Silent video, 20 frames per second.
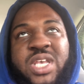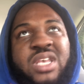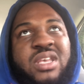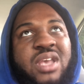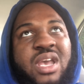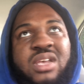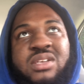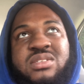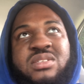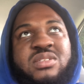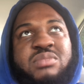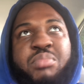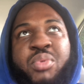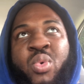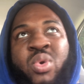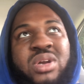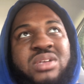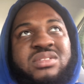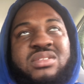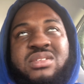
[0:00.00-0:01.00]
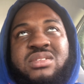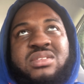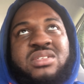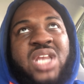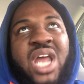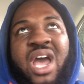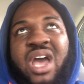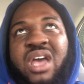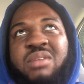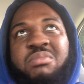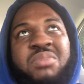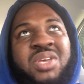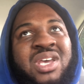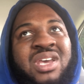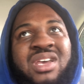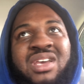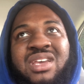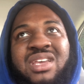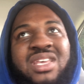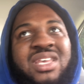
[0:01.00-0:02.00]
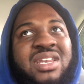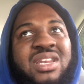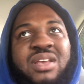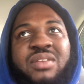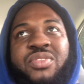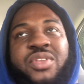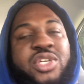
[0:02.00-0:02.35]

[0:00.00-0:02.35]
EA Sports is not getting